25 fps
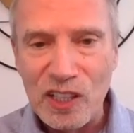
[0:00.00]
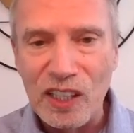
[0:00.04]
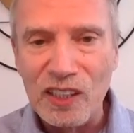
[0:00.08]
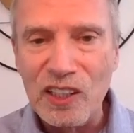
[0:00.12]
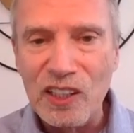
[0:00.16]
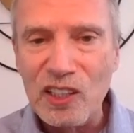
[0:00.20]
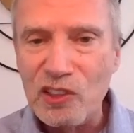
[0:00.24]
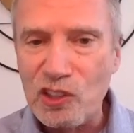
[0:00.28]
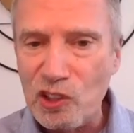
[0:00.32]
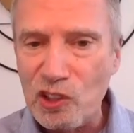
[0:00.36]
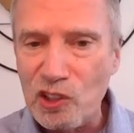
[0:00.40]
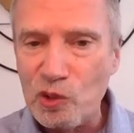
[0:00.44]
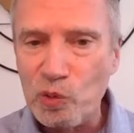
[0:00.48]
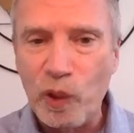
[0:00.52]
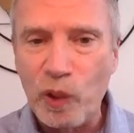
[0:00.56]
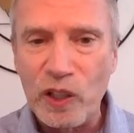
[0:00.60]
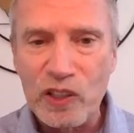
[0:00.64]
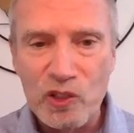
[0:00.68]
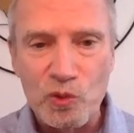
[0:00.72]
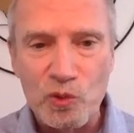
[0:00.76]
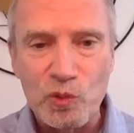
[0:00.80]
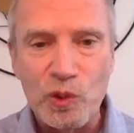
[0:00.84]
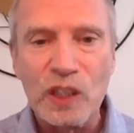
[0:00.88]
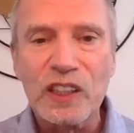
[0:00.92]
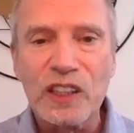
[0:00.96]
And this is
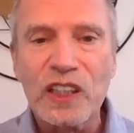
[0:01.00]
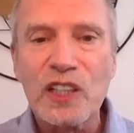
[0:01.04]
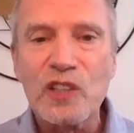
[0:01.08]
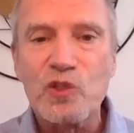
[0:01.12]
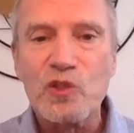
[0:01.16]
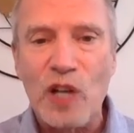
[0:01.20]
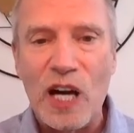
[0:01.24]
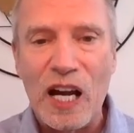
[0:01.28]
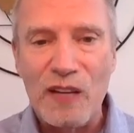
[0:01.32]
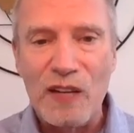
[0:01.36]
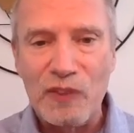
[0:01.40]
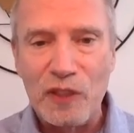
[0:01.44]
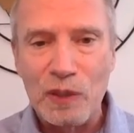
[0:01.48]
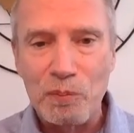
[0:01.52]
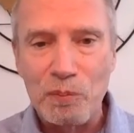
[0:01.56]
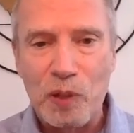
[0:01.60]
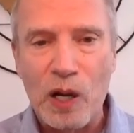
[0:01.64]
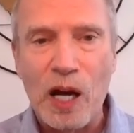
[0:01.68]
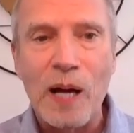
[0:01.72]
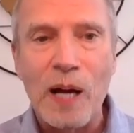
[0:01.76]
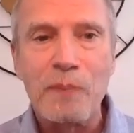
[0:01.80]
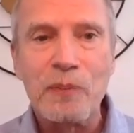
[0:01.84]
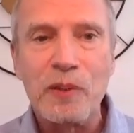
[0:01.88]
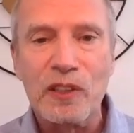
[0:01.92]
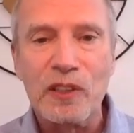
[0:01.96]
what's really driving
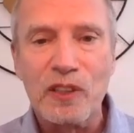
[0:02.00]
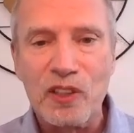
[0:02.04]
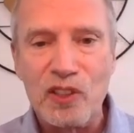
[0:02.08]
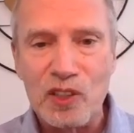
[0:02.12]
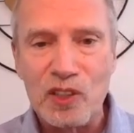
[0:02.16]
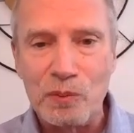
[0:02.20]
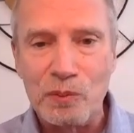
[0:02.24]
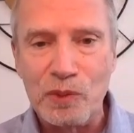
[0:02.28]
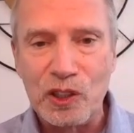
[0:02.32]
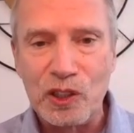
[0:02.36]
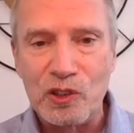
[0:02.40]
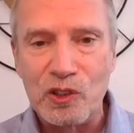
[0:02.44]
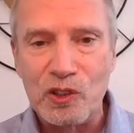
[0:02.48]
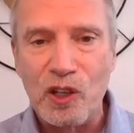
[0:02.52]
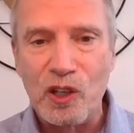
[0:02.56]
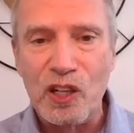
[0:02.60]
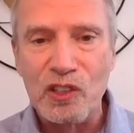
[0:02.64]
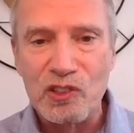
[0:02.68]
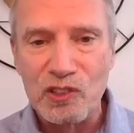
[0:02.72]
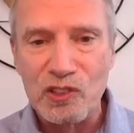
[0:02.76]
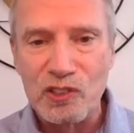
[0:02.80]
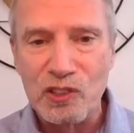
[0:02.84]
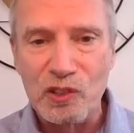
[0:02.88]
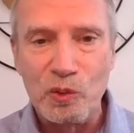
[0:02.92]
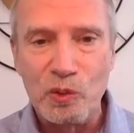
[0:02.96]
populism
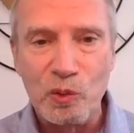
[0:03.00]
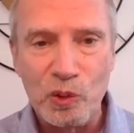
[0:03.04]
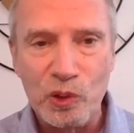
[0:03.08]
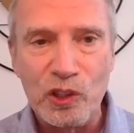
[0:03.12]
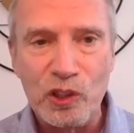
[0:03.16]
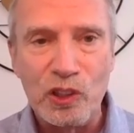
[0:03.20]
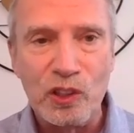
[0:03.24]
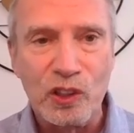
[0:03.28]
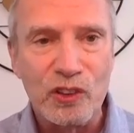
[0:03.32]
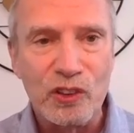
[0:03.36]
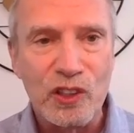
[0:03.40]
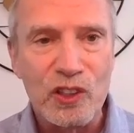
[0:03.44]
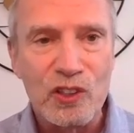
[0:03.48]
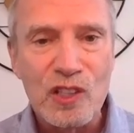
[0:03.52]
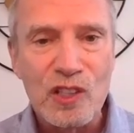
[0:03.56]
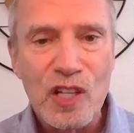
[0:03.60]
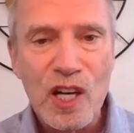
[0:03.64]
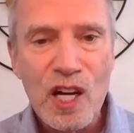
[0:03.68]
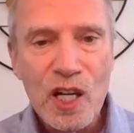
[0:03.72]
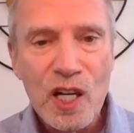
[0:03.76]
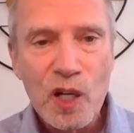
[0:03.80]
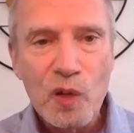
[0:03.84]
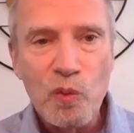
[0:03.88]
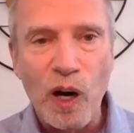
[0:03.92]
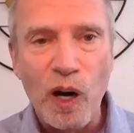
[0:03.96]
across the world is
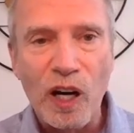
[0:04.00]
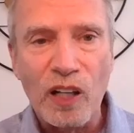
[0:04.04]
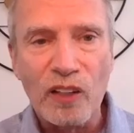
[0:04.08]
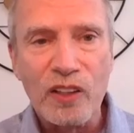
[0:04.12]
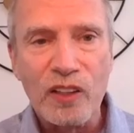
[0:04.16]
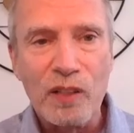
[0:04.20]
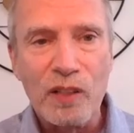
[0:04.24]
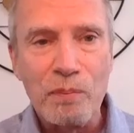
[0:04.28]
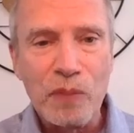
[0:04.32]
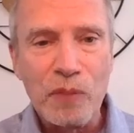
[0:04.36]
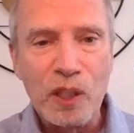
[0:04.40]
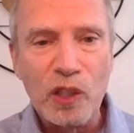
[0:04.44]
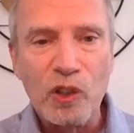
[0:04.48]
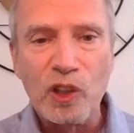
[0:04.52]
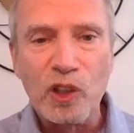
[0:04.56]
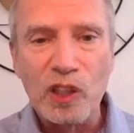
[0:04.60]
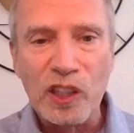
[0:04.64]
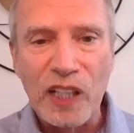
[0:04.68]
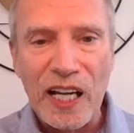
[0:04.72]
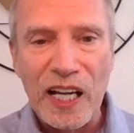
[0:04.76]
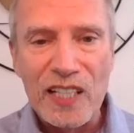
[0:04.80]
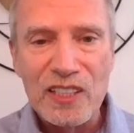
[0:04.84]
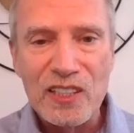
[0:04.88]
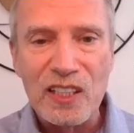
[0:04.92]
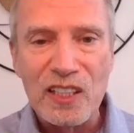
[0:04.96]
while the middle
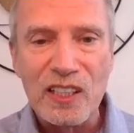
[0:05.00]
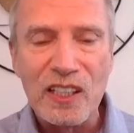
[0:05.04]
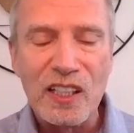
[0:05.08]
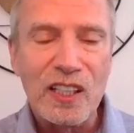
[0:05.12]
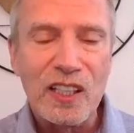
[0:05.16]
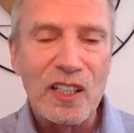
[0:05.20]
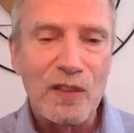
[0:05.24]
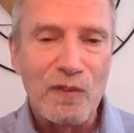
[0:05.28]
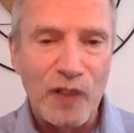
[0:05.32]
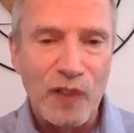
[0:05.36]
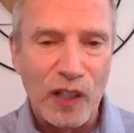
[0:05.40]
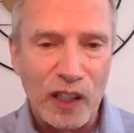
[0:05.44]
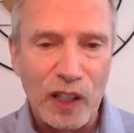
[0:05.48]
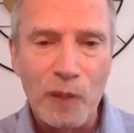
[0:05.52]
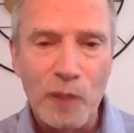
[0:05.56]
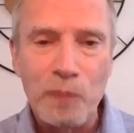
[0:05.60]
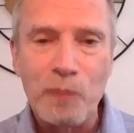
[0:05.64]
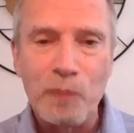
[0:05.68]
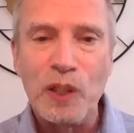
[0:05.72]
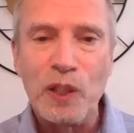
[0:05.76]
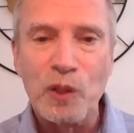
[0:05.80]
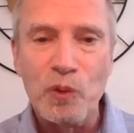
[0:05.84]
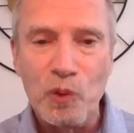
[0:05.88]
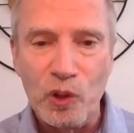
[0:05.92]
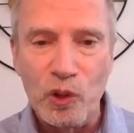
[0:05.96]
class in the
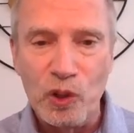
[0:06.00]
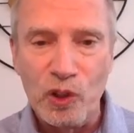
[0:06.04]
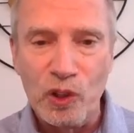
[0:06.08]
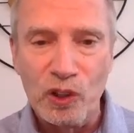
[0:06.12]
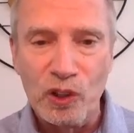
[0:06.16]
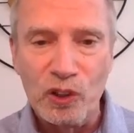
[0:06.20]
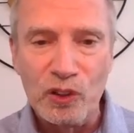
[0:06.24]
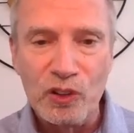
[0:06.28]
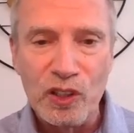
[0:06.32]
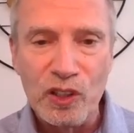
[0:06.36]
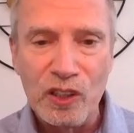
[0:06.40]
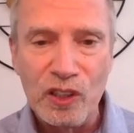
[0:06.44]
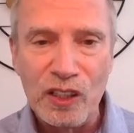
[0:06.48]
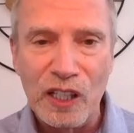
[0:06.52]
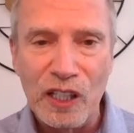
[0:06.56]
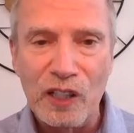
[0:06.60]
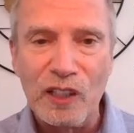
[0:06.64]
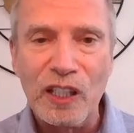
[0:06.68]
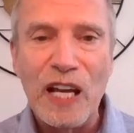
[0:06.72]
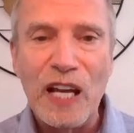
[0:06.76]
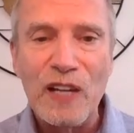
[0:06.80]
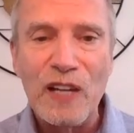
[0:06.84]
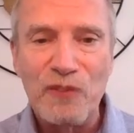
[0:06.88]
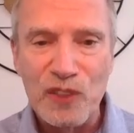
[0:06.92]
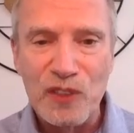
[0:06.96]
developing world, their
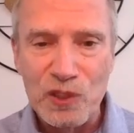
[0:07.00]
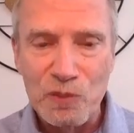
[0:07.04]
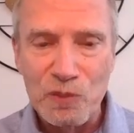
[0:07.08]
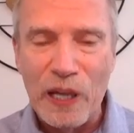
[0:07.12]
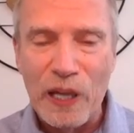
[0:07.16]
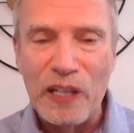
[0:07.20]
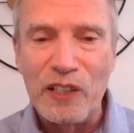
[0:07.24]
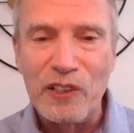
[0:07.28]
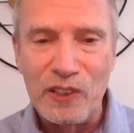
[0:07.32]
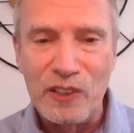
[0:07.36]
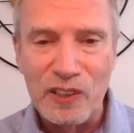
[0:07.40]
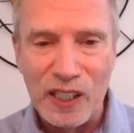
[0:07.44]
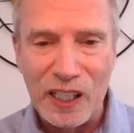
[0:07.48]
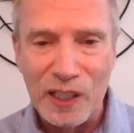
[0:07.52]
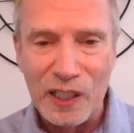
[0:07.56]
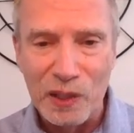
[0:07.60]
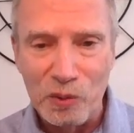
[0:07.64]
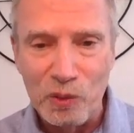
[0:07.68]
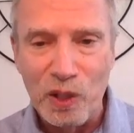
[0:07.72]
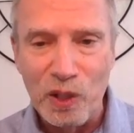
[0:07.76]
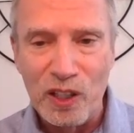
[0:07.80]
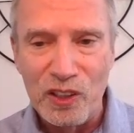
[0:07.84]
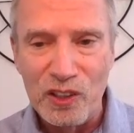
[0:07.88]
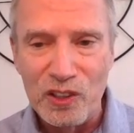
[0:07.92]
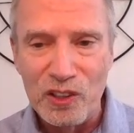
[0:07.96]
life is better than it
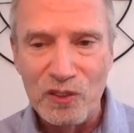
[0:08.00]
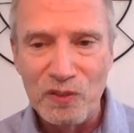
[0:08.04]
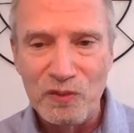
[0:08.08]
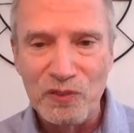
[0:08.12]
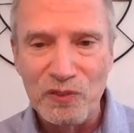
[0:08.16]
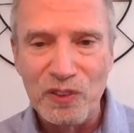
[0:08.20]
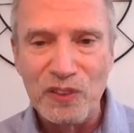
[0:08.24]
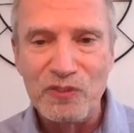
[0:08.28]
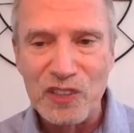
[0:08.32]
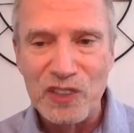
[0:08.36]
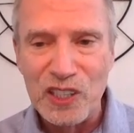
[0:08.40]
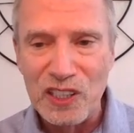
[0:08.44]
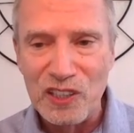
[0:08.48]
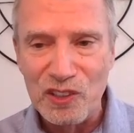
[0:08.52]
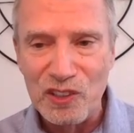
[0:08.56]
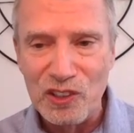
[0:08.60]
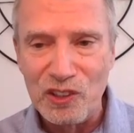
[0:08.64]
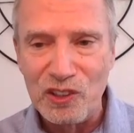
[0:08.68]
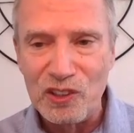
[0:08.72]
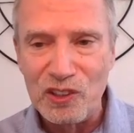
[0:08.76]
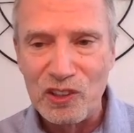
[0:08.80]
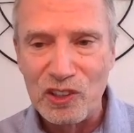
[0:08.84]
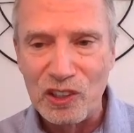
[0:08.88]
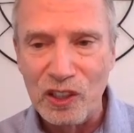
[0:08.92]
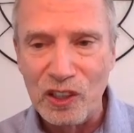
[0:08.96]
was 15
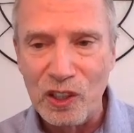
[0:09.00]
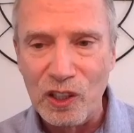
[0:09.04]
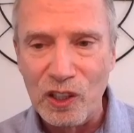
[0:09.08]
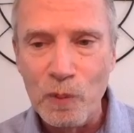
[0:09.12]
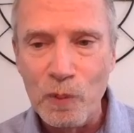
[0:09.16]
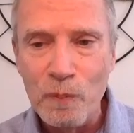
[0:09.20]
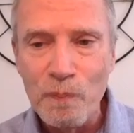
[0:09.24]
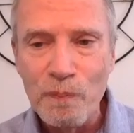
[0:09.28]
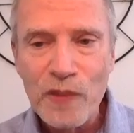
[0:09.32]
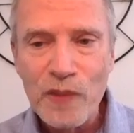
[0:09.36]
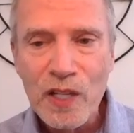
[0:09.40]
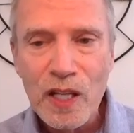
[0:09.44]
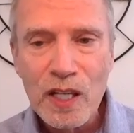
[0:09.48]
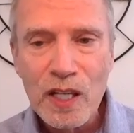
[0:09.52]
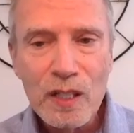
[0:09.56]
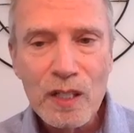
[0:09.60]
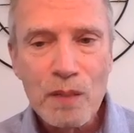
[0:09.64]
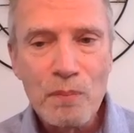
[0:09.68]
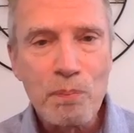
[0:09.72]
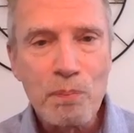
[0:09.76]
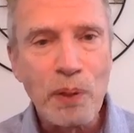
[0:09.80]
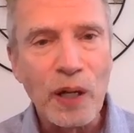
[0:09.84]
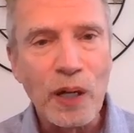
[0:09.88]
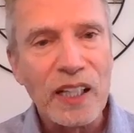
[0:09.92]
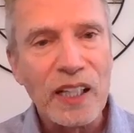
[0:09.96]
years ago,
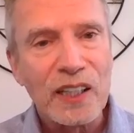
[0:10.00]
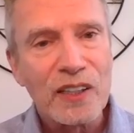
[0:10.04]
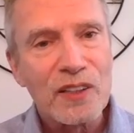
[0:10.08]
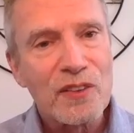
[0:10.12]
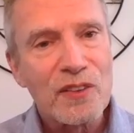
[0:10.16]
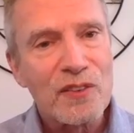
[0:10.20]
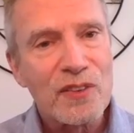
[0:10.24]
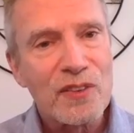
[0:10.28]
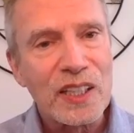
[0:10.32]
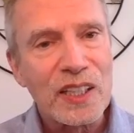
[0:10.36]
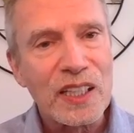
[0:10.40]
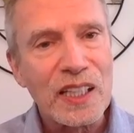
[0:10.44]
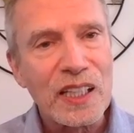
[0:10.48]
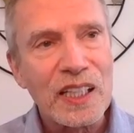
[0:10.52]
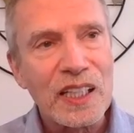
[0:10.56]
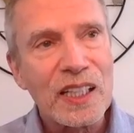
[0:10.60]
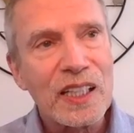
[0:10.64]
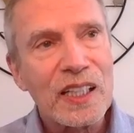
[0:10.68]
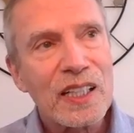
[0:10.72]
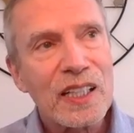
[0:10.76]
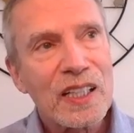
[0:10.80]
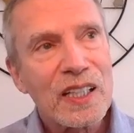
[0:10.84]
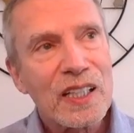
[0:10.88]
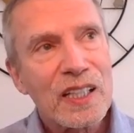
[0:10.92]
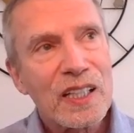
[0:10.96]
but
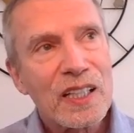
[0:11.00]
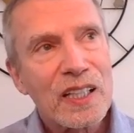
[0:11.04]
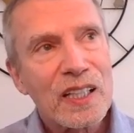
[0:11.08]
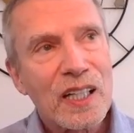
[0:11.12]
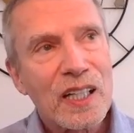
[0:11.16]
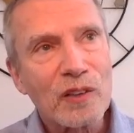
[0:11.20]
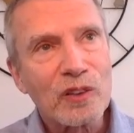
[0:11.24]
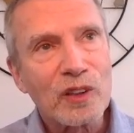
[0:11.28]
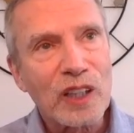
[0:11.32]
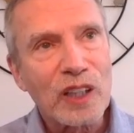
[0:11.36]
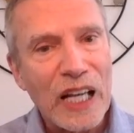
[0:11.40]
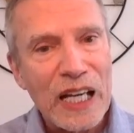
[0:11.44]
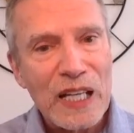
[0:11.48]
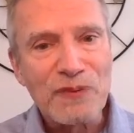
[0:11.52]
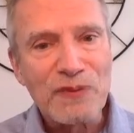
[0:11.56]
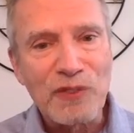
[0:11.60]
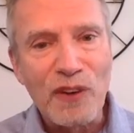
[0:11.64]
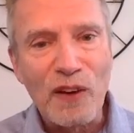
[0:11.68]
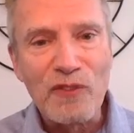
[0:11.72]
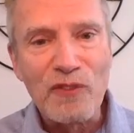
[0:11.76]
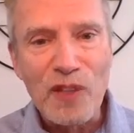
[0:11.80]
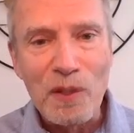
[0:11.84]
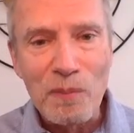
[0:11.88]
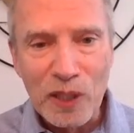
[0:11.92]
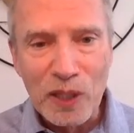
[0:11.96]
the life
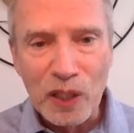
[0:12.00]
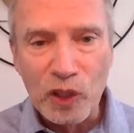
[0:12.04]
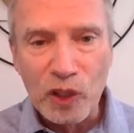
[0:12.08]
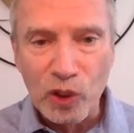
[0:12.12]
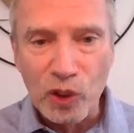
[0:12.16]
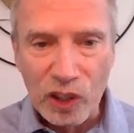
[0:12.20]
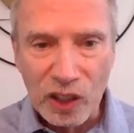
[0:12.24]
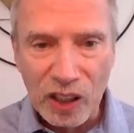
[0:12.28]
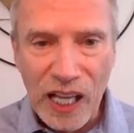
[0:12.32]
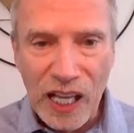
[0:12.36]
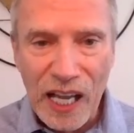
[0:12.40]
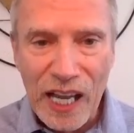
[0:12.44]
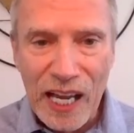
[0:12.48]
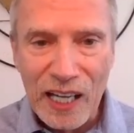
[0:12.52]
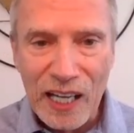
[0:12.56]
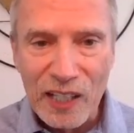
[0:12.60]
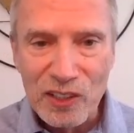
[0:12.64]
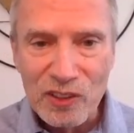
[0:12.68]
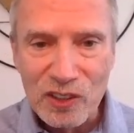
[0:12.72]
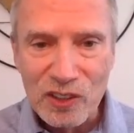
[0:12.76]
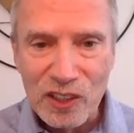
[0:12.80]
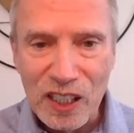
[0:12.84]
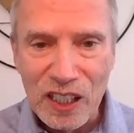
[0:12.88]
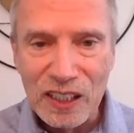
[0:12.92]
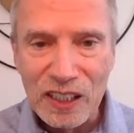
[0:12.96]
of the middle
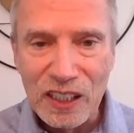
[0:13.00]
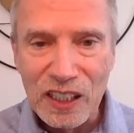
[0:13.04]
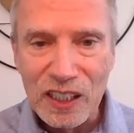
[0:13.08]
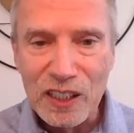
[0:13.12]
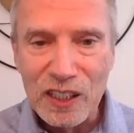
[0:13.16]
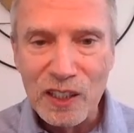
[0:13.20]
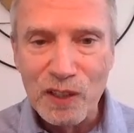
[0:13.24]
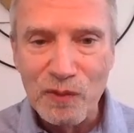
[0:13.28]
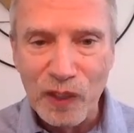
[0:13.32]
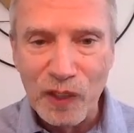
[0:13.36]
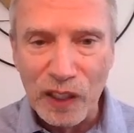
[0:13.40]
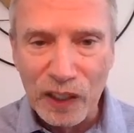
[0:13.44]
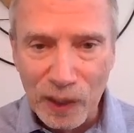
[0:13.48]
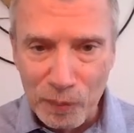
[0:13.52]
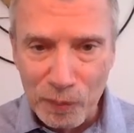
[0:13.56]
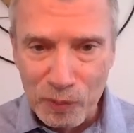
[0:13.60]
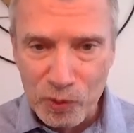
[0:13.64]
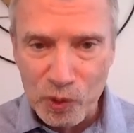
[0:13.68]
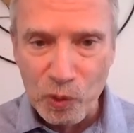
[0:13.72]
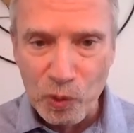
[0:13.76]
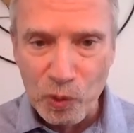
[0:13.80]
class in the developed